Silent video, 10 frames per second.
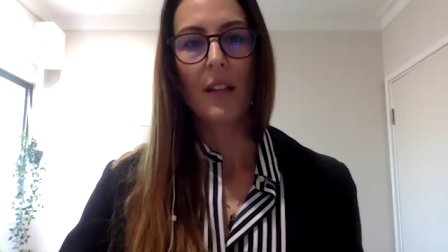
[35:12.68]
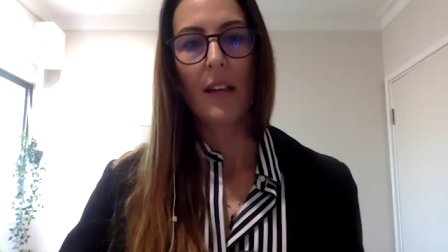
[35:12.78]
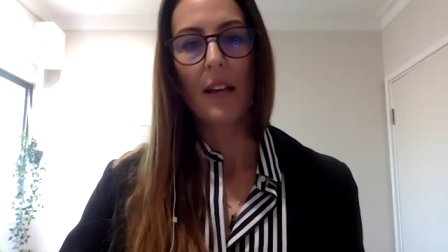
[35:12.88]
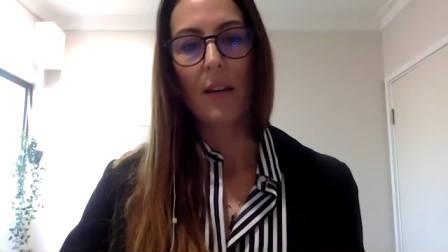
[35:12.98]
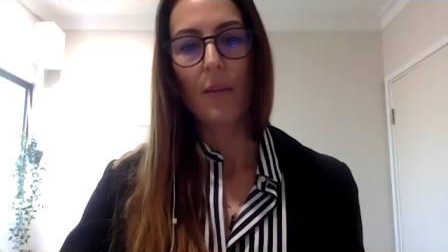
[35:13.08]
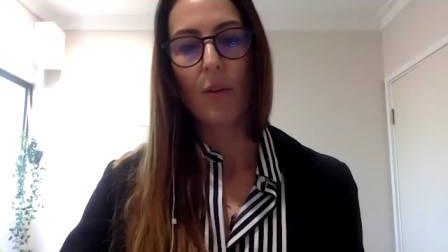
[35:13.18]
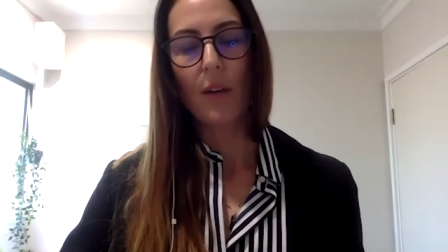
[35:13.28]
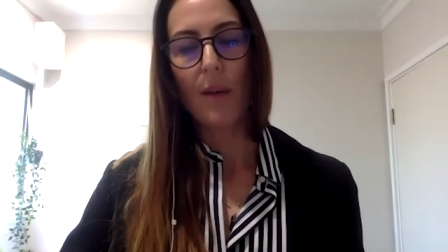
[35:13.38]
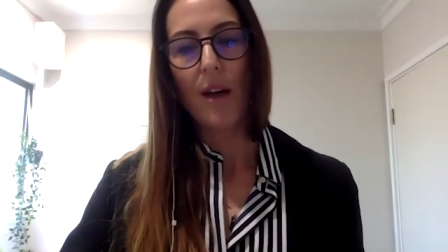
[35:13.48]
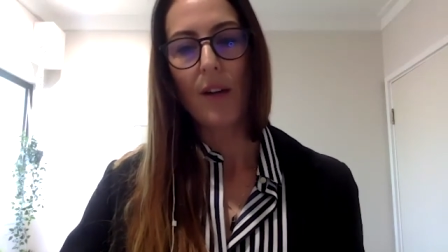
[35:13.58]
um, or
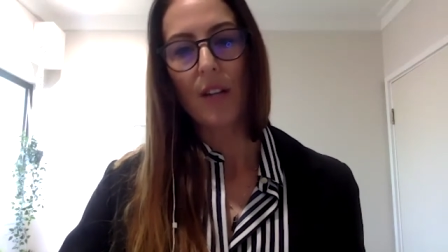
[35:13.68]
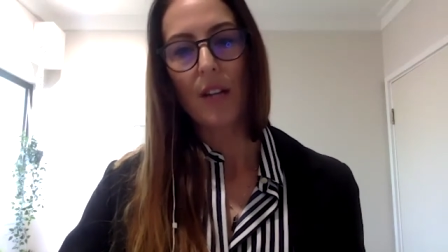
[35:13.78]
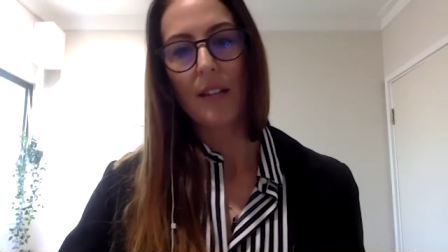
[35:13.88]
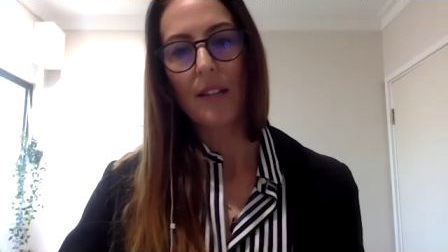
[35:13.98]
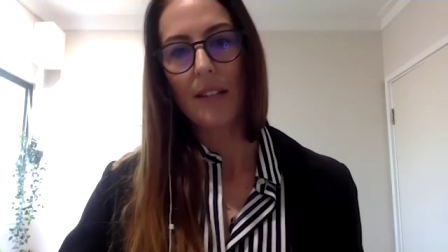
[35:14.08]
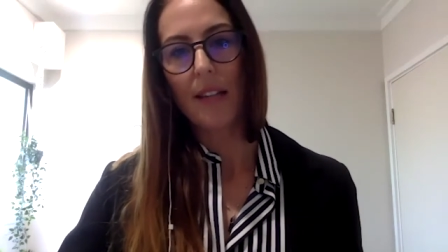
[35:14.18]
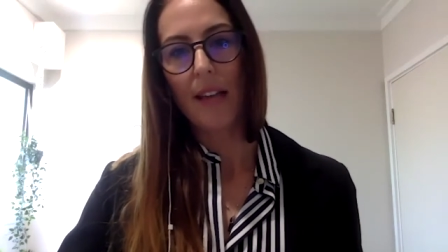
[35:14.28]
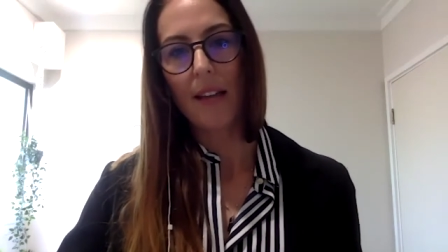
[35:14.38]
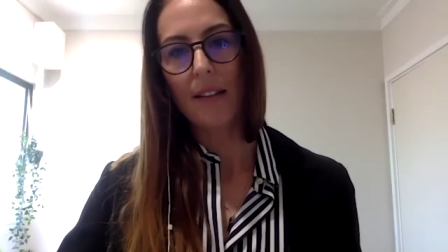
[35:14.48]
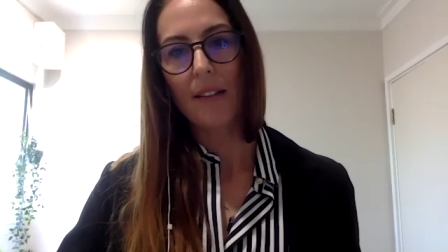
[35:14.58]
carbohydrates
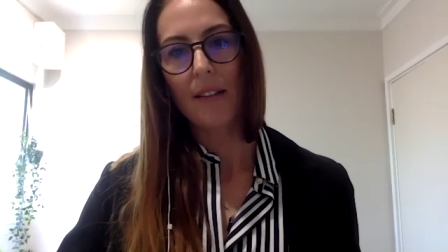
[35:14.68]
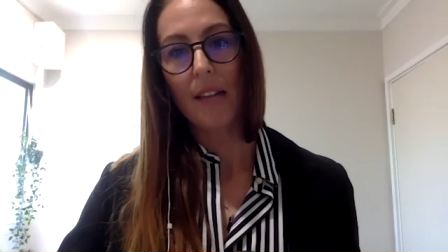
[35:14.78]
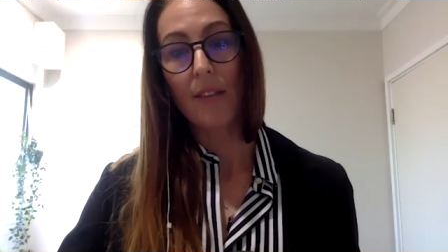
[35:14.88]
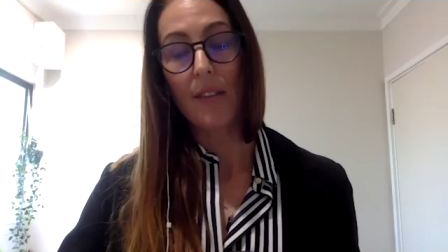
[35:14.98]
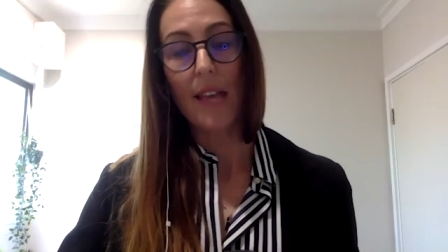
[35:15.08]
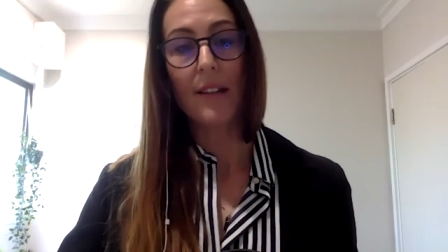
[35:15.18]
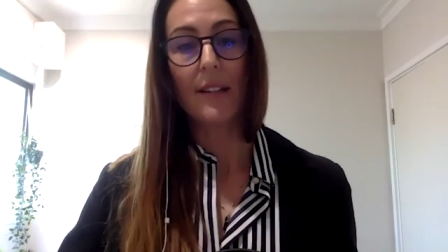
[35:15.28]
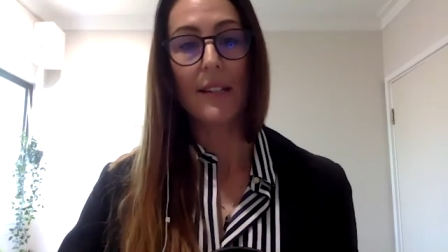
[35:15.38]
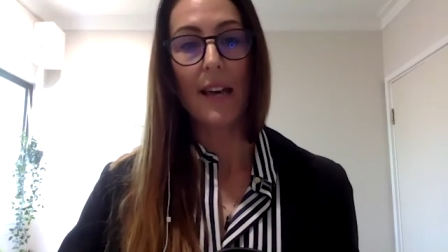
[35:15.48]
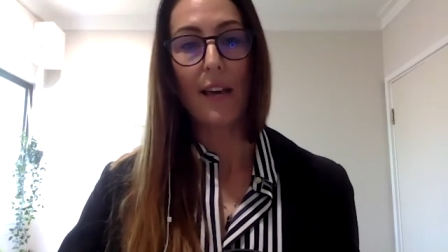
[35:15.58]
at even the end
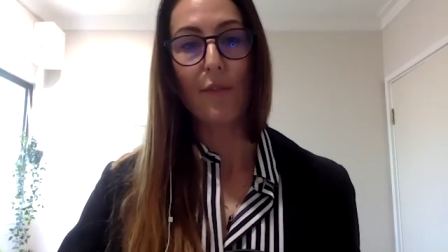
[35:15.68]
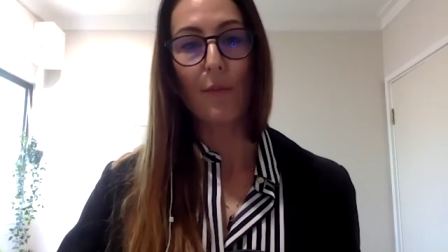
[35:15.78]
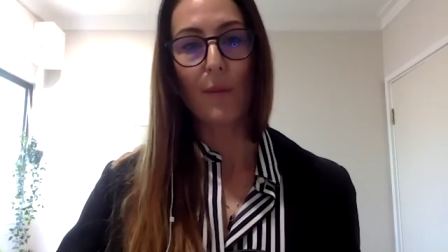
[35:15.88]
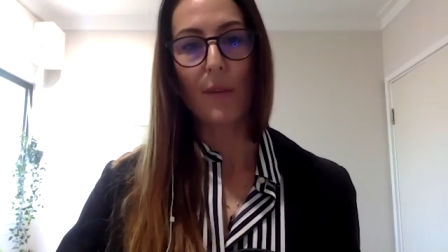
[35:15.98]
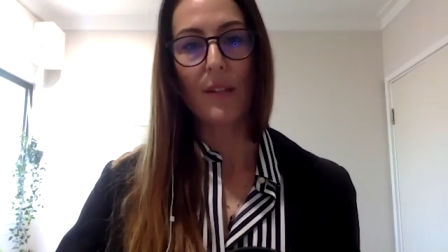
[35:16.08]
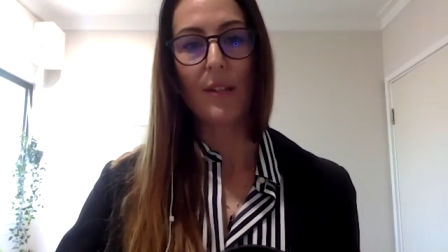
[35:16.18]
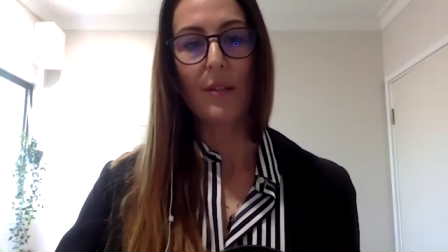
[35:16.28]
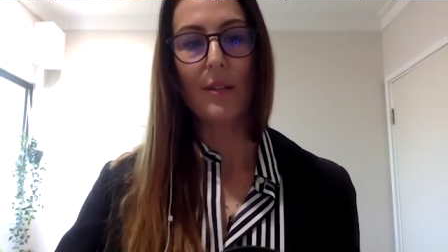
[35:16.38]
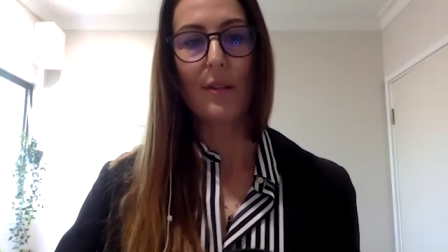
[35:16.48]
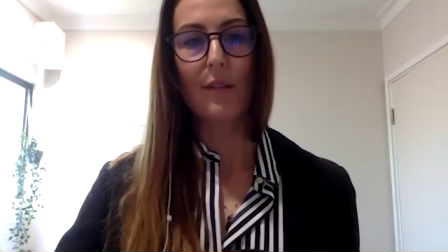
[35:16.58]
of the day for women. So
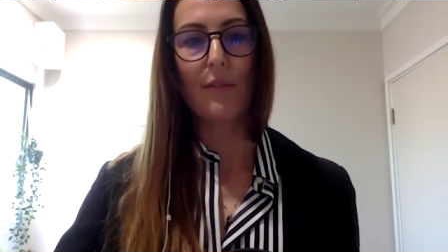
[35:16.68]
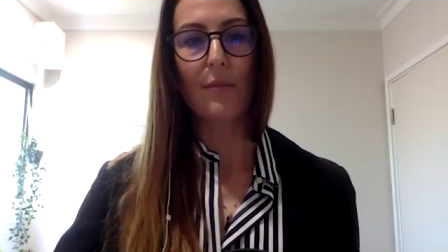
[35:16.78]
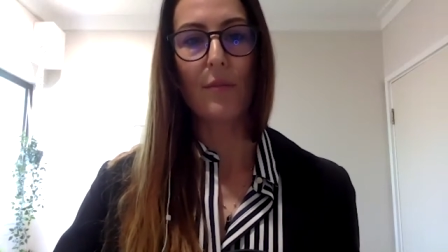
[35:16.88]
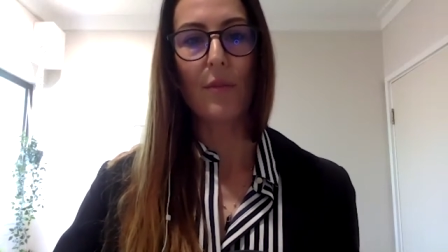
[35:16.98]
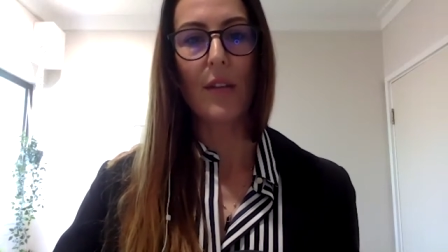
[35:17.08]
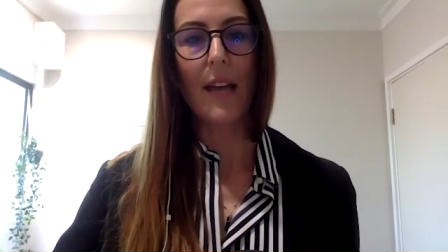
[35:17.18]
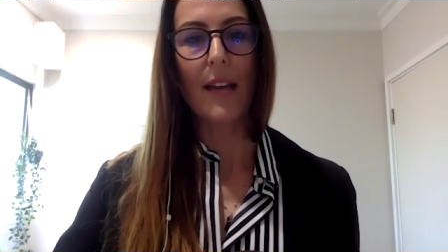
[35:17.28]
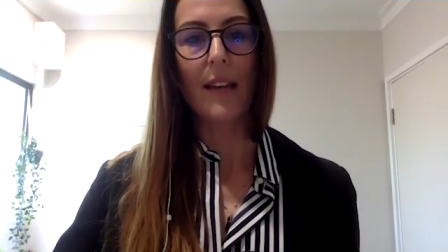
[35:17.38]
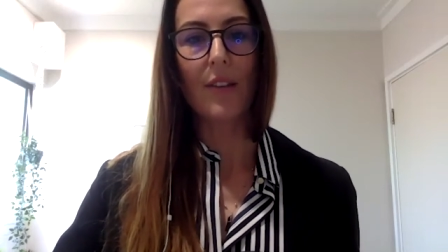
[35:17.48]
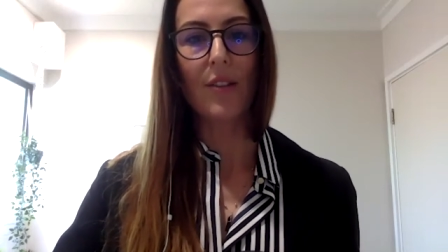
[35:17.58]
it's sort of more
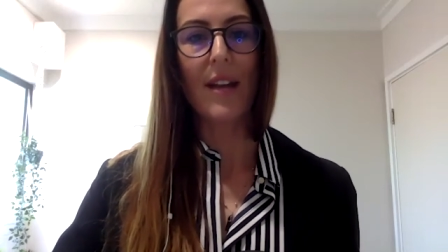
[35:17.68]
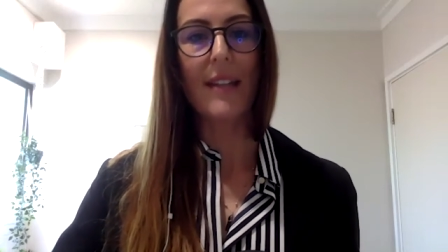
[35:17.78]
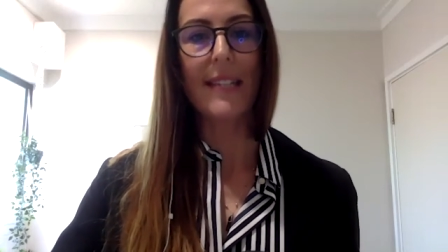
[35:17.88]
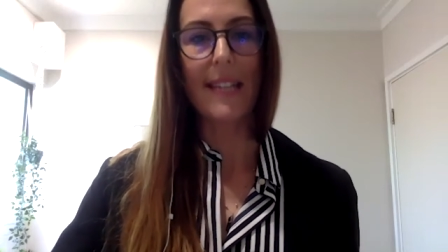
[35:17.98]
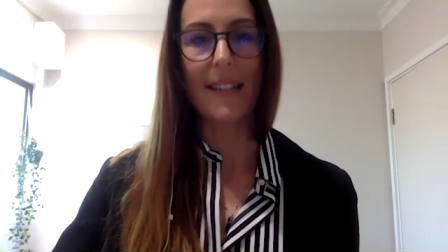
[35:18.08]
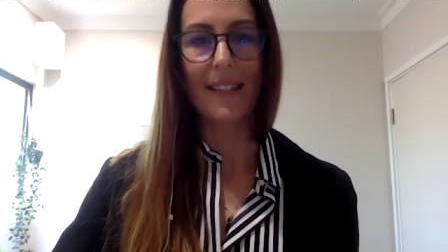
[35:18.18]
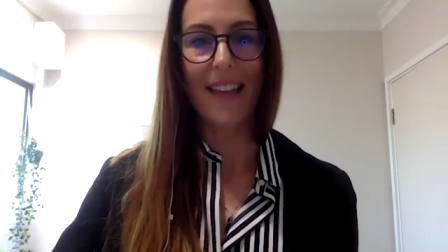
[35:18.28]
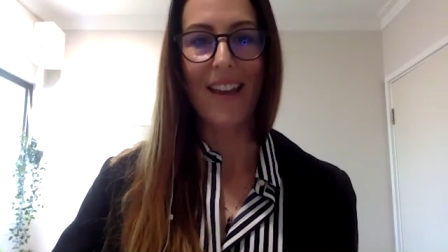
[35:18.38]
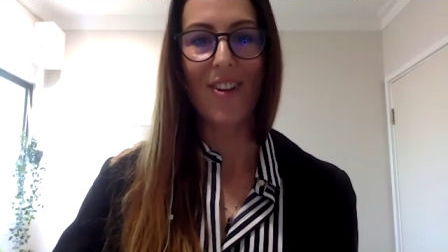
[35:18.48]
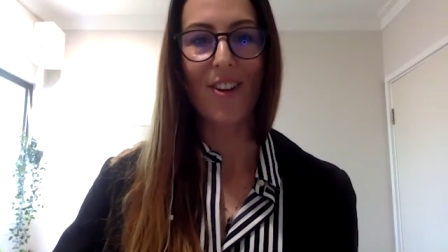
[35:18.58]
like a transient
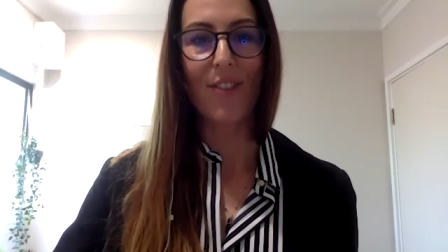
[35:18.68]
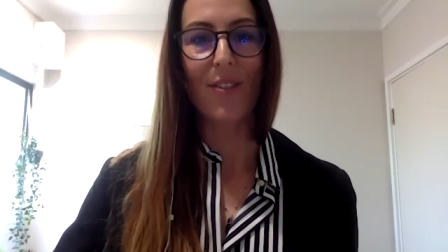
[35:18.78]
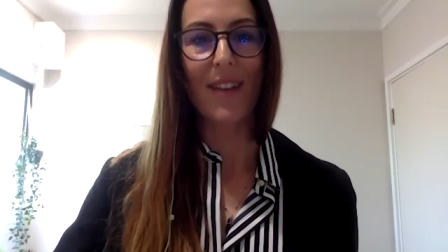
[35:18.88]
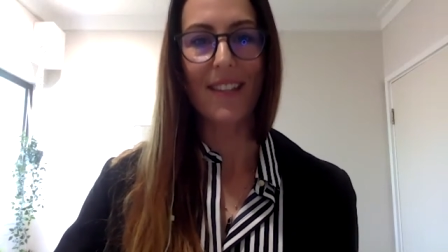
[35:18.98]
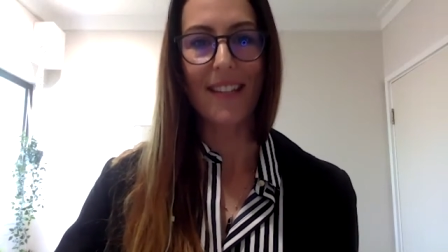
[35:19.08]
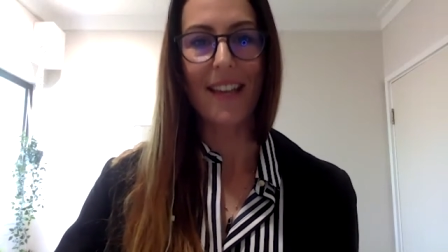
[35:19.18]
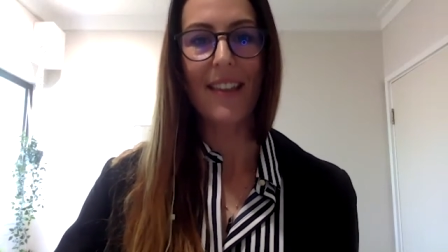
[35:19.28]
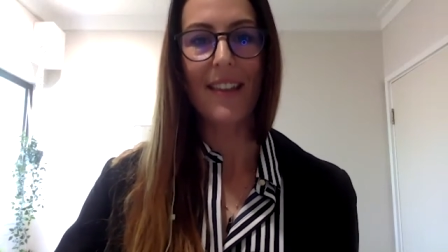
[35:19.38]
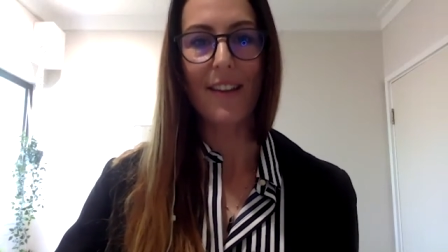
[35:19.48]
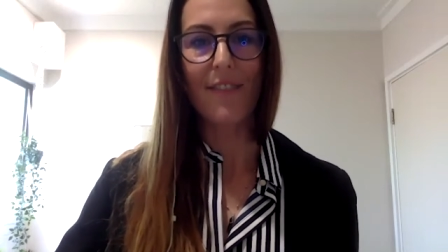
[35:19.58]
keto throughout the
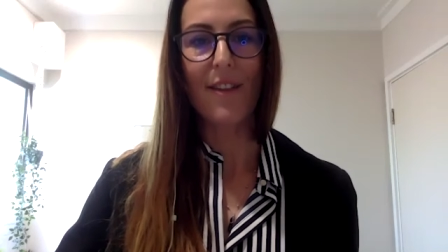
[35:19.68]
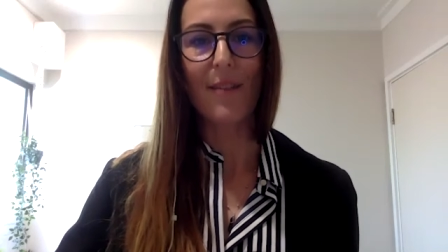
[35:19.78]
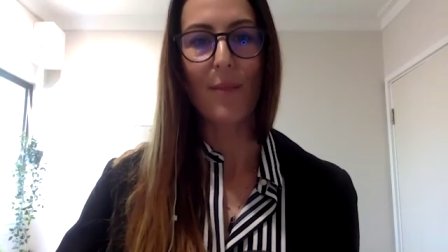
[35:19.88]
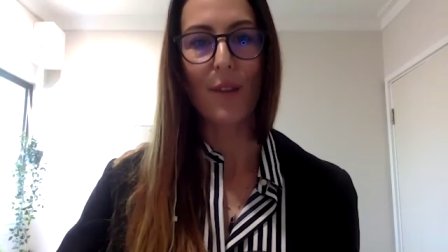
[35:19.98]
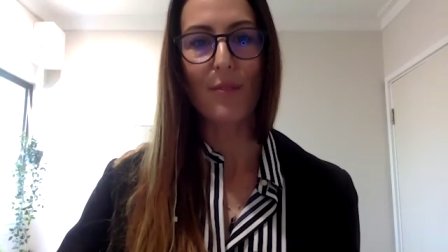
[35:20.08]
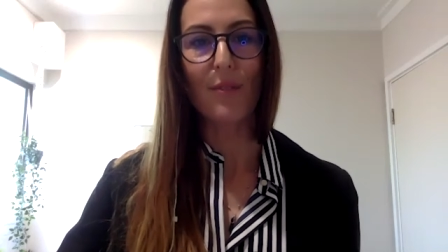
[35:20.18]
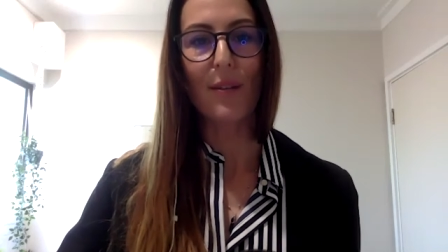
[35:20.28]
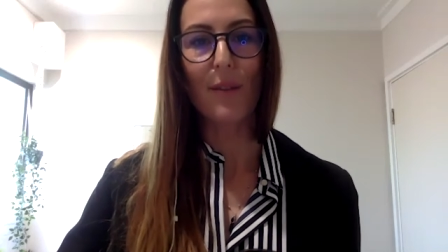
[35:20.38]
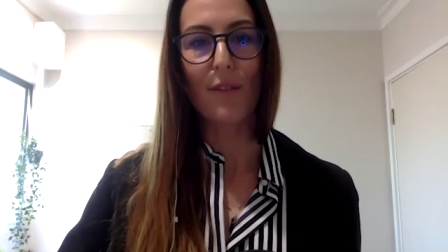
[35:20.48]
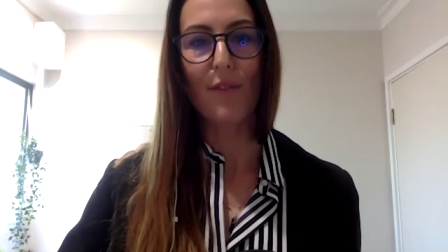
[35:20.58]
day that I find works really
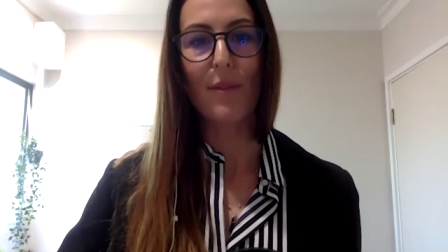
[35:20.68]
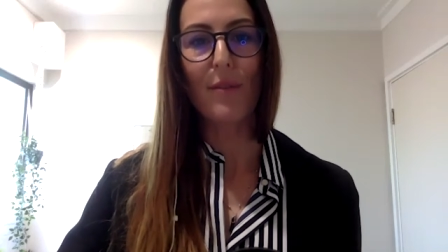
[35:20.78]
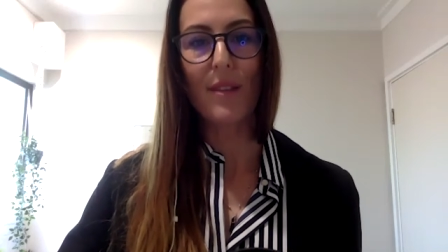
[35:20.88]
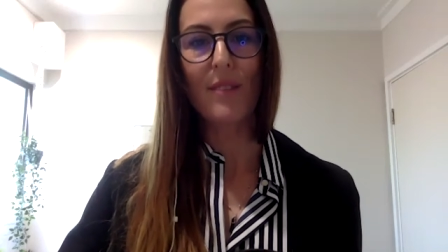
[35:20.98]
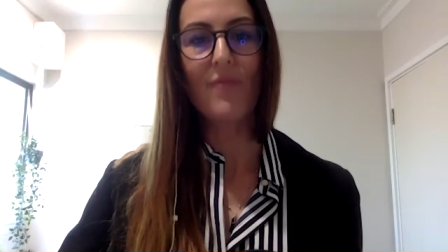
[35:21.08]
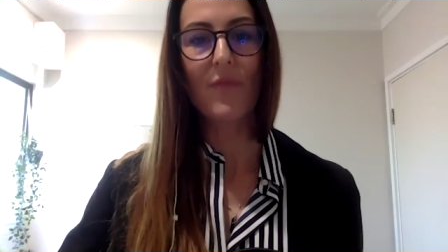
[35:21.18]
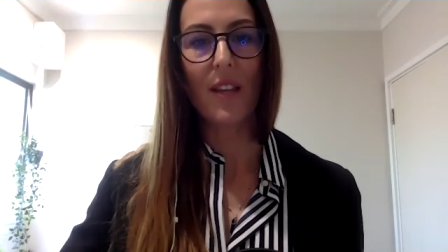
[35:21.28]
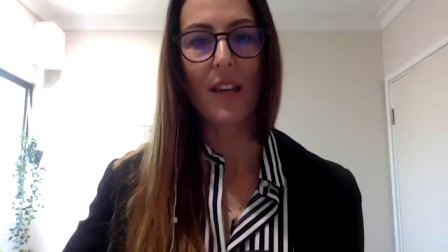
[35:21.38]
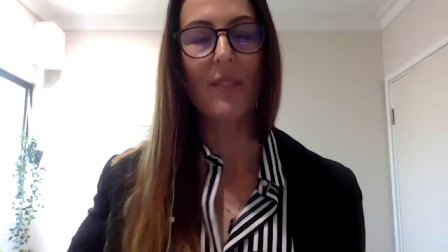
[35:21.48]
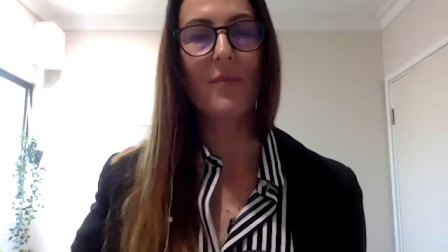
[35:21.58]
well for women.
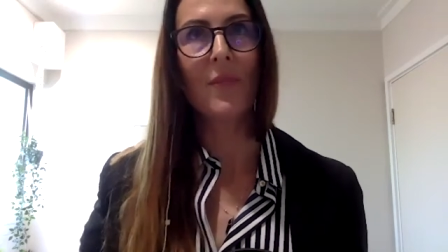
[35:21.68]
Yeah.